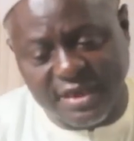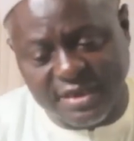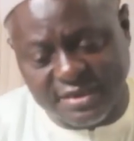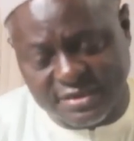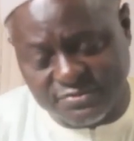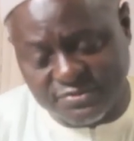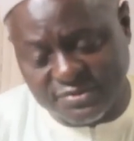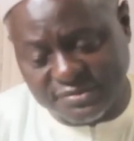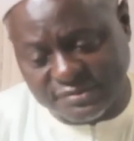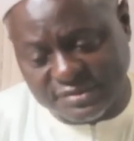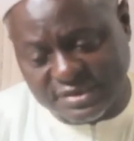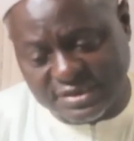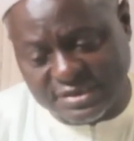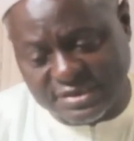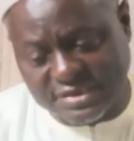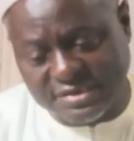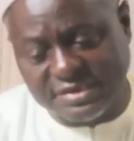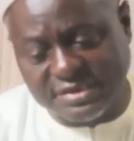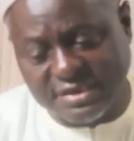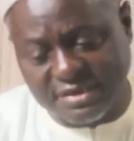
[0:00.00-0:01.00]
Yeah, he was
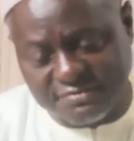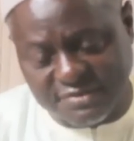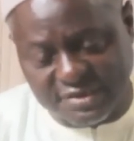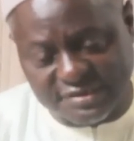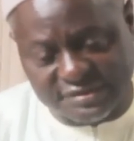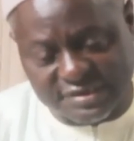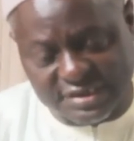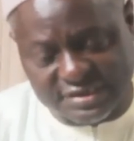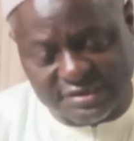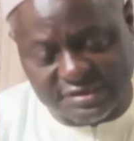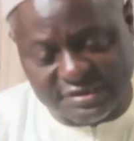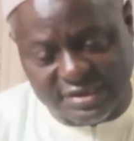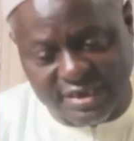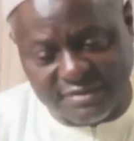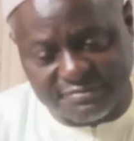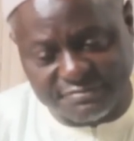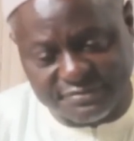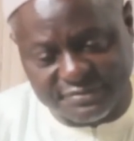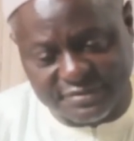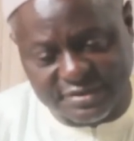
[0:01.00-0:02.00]
E.G. Evans at the
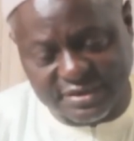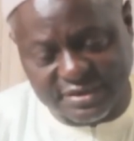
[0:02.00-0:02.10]
time.